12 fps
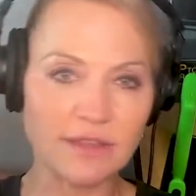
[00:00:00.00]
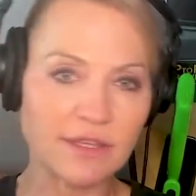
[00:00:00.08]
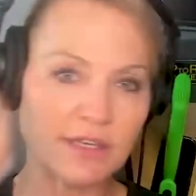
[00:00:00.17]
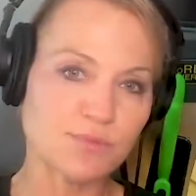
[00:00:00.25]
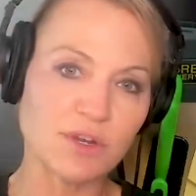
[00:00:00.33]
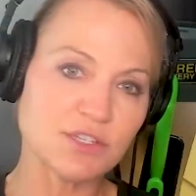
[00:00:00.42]
the
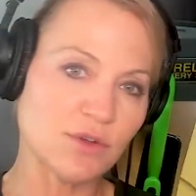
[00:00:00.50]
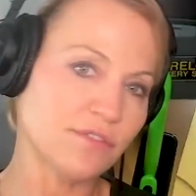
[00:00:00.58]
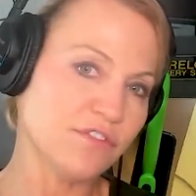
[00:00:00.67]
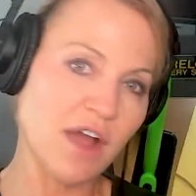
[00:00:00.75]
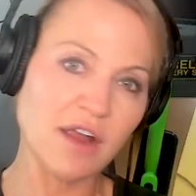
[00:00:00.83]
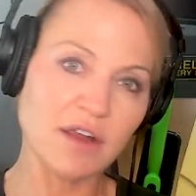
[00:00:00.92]
espresso on
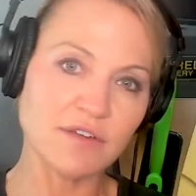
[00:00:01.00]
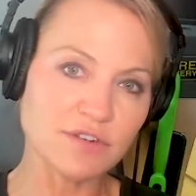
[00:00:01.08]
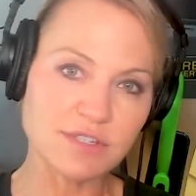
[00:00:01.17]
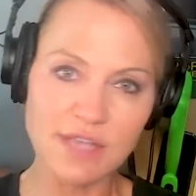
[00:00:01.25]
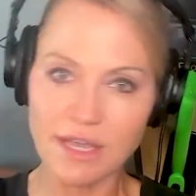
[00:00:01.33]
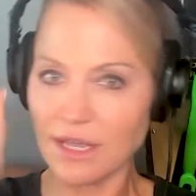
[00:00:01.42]
fire for
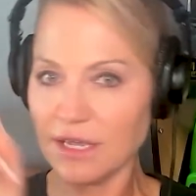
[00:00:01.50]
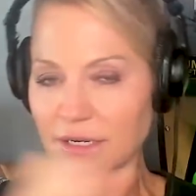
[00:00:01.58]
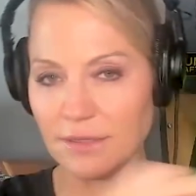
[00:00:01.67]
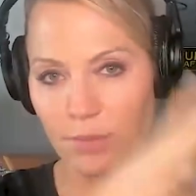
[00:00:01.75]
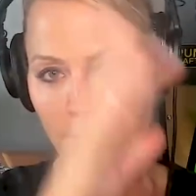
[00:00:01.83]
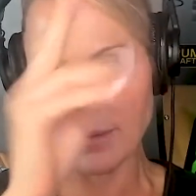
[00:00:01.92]
a second.
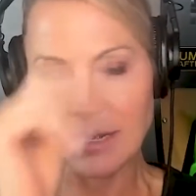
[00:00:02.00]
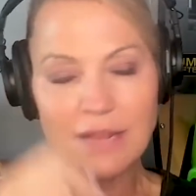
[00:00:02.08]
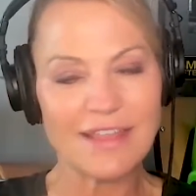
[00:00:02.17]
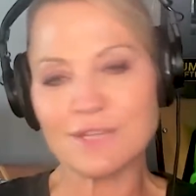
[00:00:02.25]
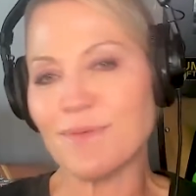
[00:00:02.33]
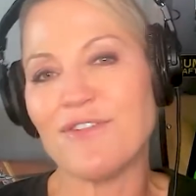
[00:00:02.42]

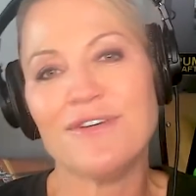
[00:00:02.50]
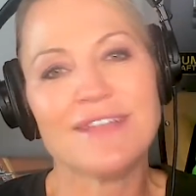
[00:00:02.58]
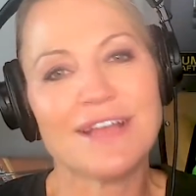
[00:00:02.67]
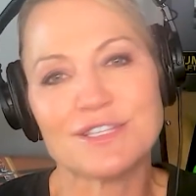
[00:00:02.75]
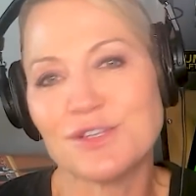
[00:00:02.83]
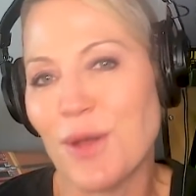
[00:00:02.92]
That's
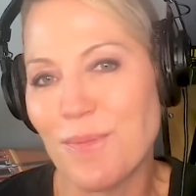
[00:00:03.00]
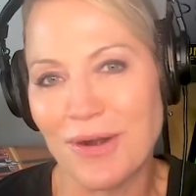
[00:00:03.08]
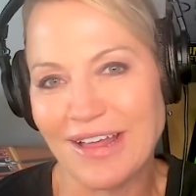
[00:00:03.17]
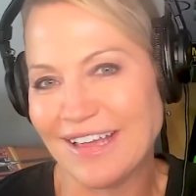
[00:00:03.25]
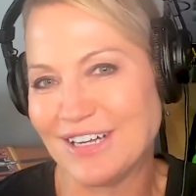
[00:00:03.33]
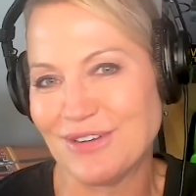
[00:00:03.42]
the only part
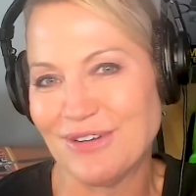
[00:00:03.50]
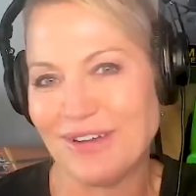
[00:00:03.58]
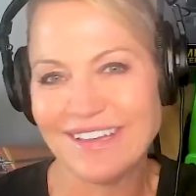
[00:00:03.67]
I like doing.